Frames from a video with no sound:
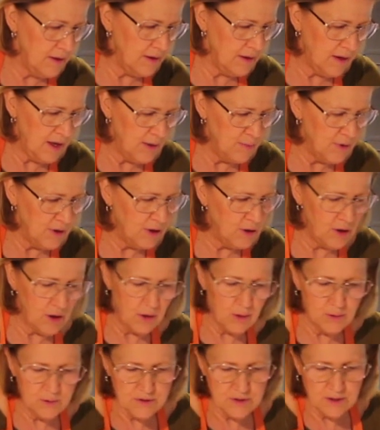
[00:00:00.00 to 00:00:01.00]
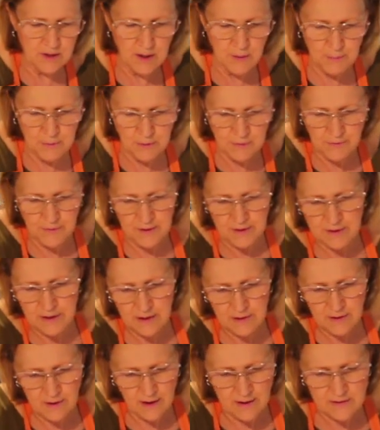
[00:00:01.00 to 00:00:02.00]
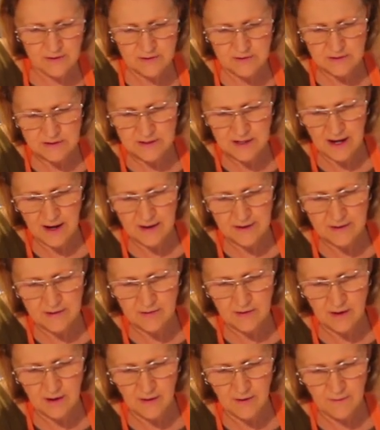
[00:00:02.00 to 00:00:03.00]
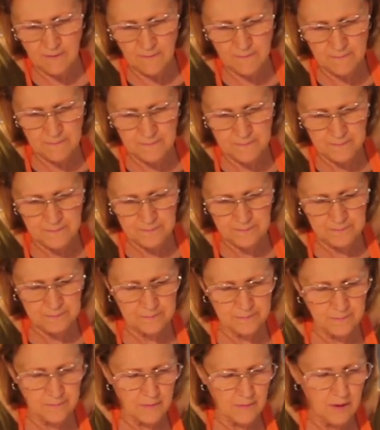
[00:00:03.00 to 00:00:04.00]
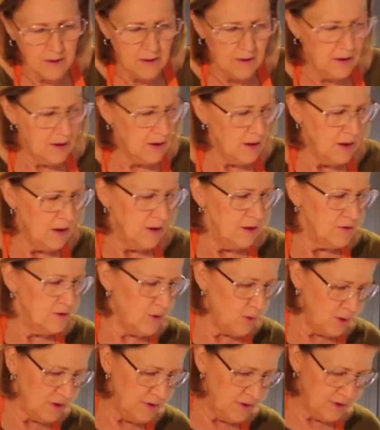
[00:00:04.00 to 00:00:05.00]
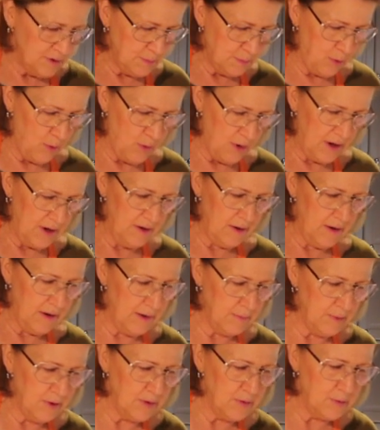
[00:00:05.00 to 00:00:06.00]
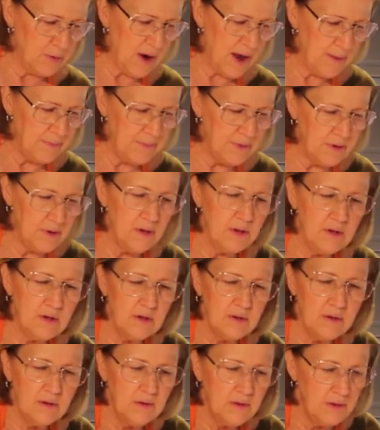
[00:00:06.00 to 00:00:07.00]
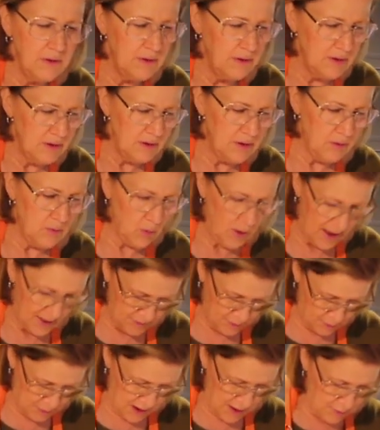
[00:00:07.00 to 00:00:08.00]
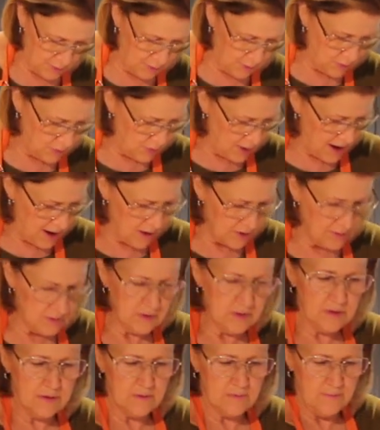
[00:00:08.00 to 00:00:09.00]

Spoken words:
keep it closed and keep your filling nice and tight in there. So at this point, I'm going to wrap the wax paper around.